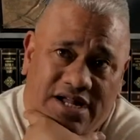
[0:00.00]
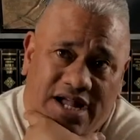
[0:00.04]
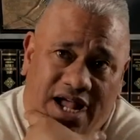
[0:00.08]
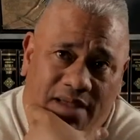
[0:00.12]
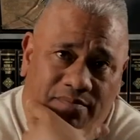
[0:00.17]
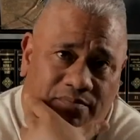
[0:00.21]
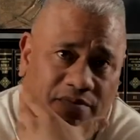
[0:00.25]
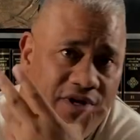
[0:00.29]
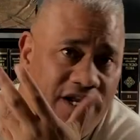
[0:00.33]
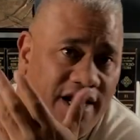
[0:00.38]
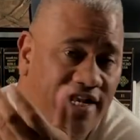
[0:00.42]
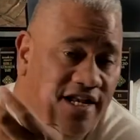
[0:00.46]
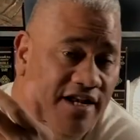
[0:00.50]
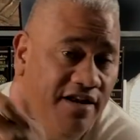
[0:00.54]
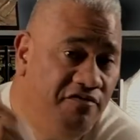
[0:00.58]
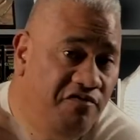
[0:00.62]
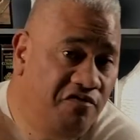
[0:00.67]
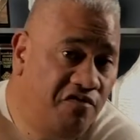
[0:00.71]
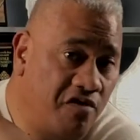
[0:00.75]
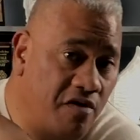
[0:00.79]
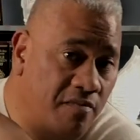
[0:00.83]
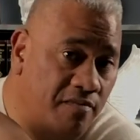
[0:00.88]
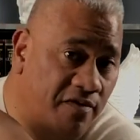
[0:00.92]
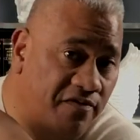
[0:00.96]
I put it in the
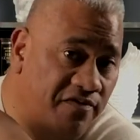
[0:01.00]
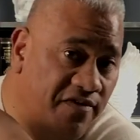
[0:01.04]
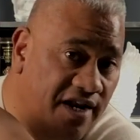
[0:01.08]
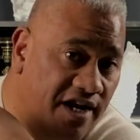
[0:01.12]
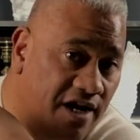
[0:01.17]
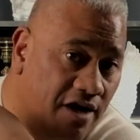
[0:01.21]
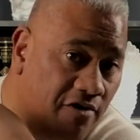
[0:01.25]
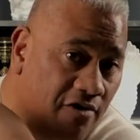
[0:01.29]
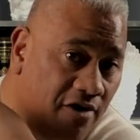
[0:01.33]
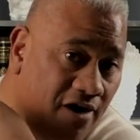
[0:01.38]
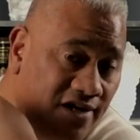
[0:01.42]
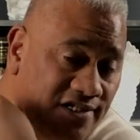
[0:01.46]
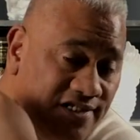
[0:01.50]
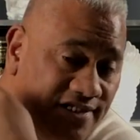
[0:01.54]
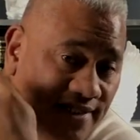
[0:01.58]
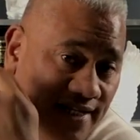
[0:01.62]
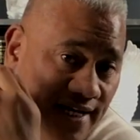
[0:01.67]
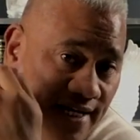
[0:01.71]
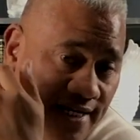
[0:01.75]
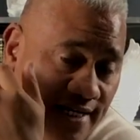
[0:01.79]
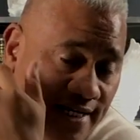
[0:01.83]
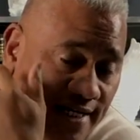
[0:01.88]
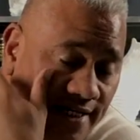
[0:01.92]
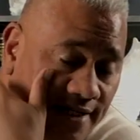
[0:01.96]
form of an
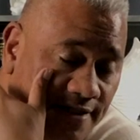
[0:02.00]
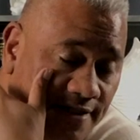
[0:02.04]
acrostic,